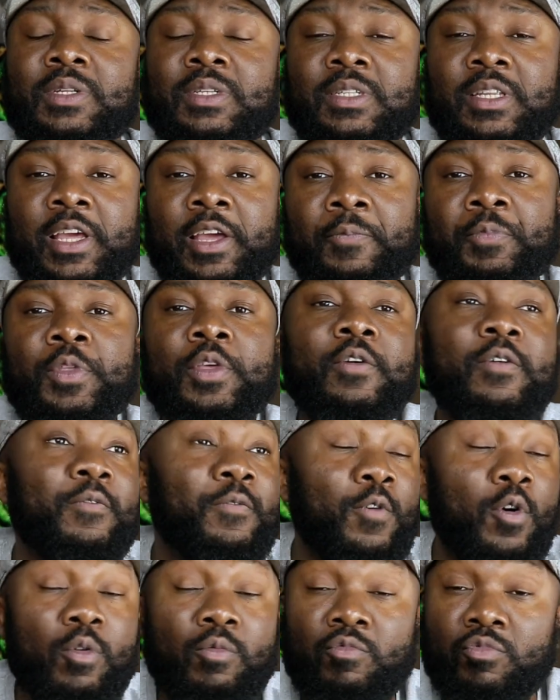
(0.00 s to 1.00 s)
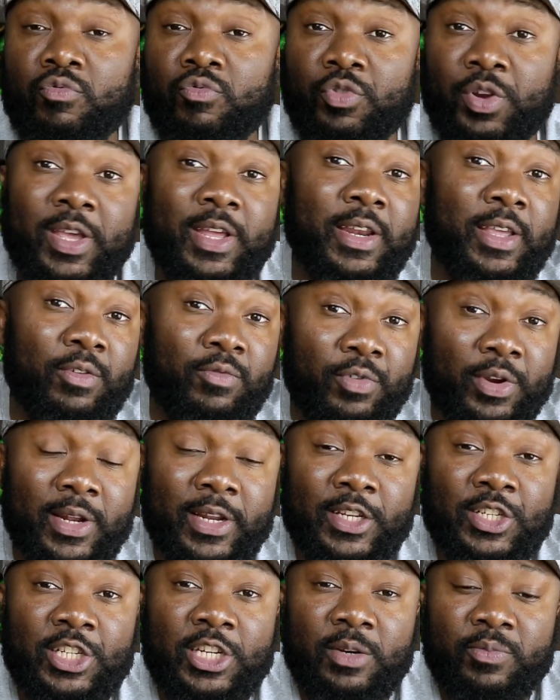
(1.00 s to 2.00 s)
this thing for really,
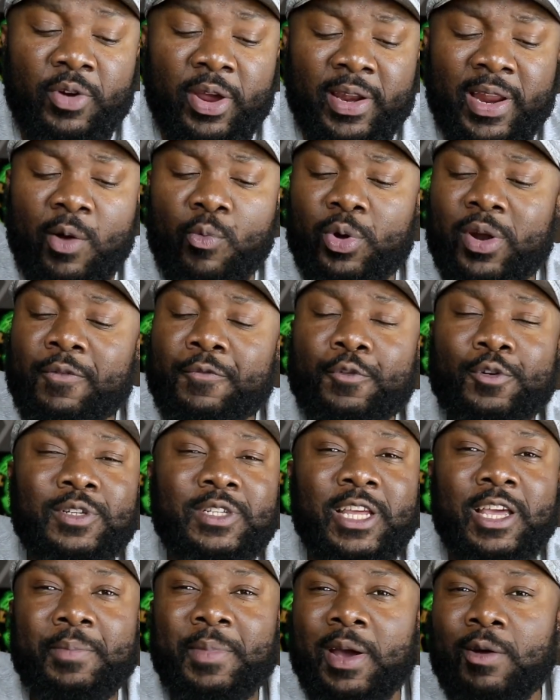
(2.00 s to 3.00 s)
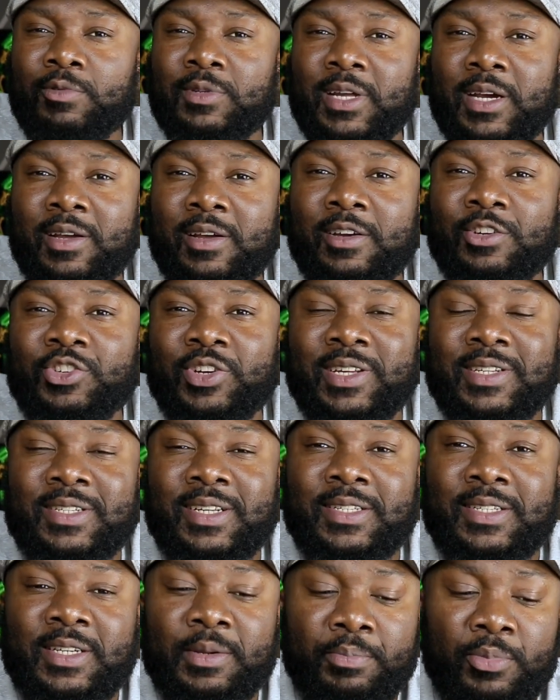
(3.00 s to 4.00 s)
really cheap right now. When it first came out, it was like
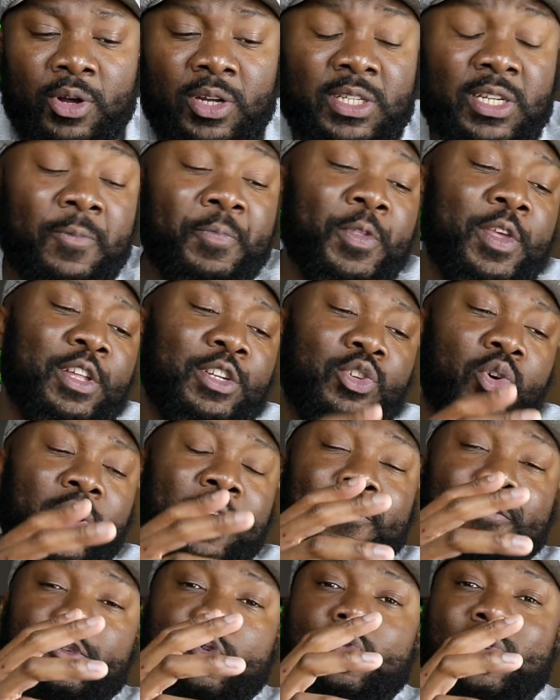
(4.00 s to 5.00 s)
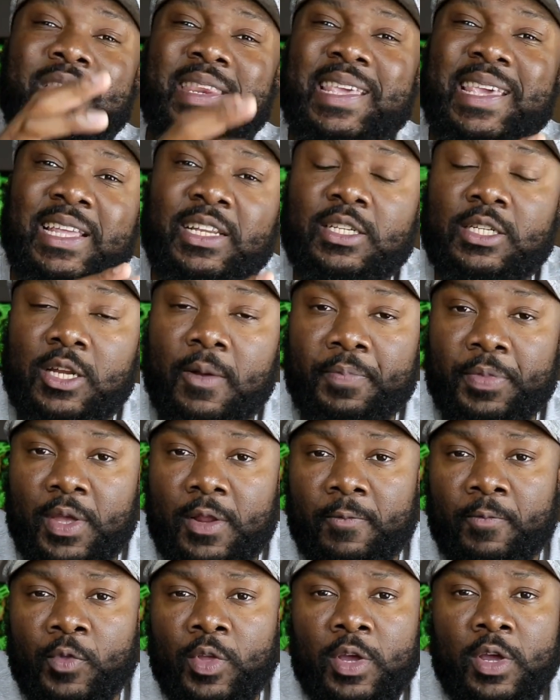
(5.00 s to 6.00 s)
$160. So if you need
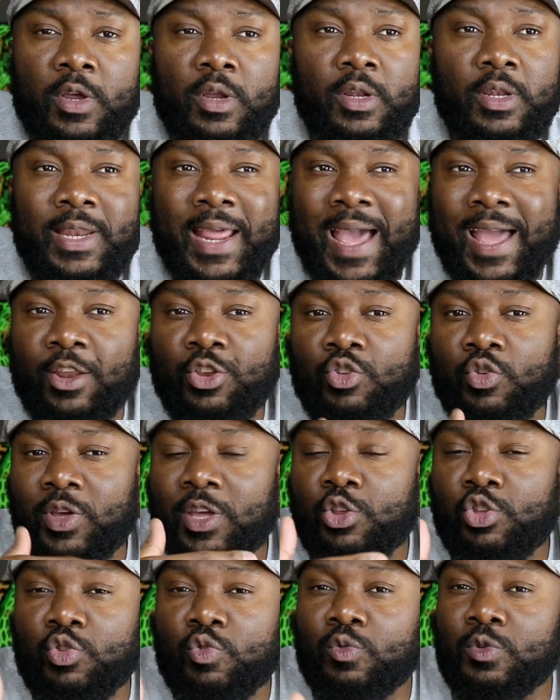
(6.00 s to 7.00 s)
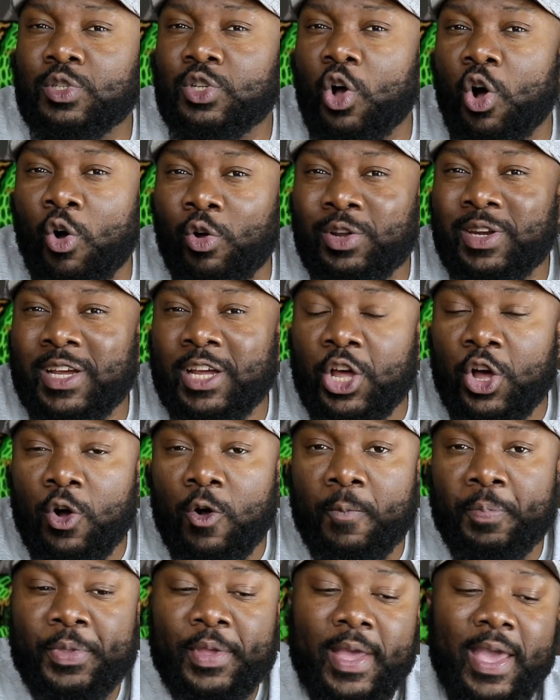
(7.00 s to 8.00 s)
something that you can use on the
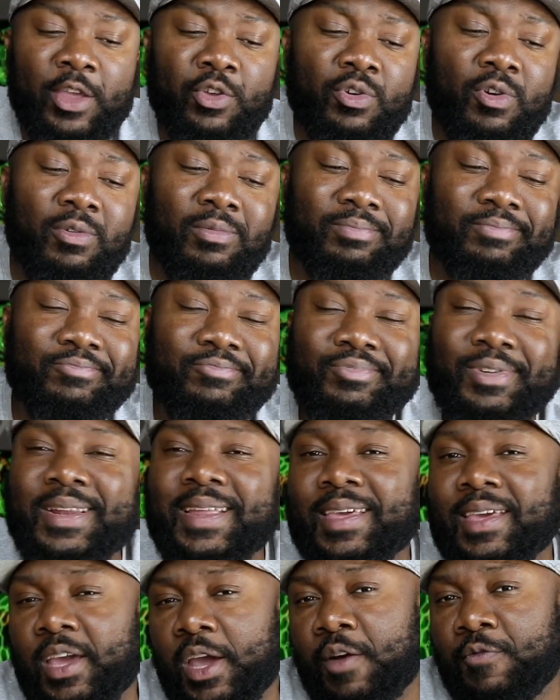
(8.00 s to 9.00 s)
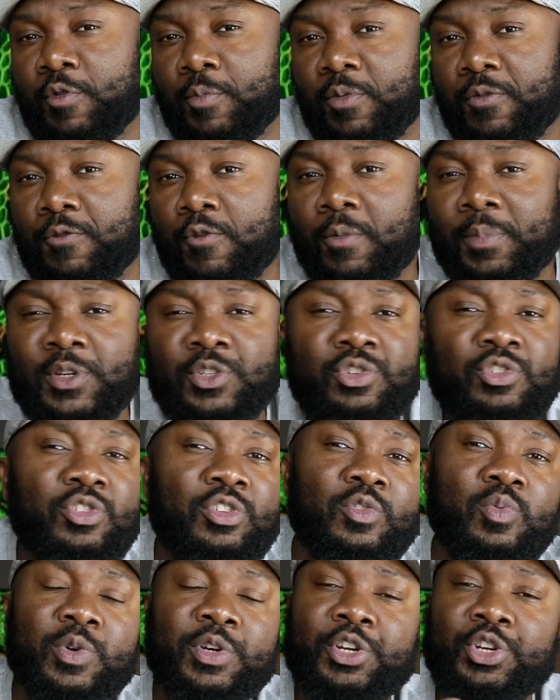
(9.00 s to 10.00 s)
go and you don't really care for performance, you
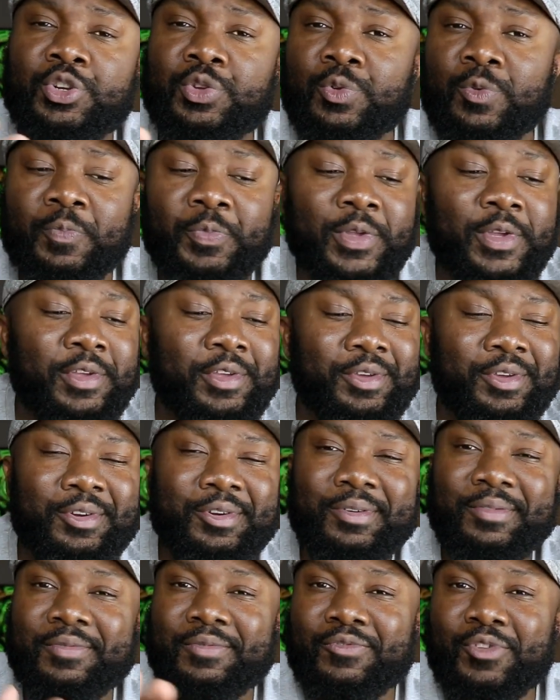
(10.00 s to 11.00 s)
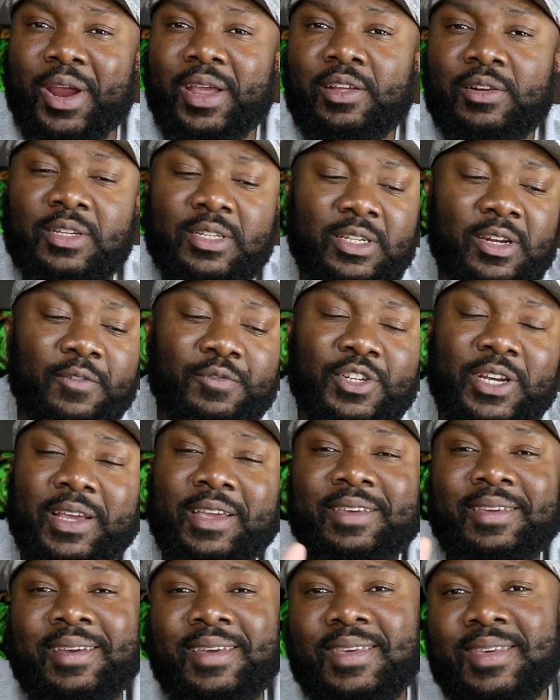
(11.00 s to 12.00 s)
just want to do, regular stuff,
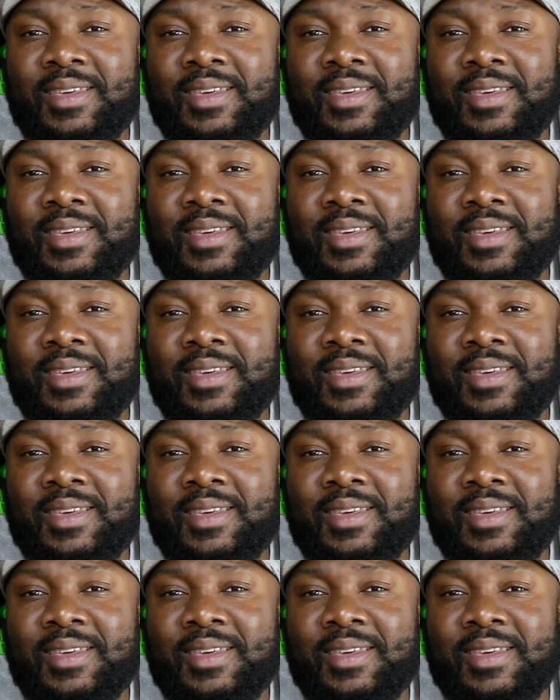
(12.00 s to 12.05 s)
checking your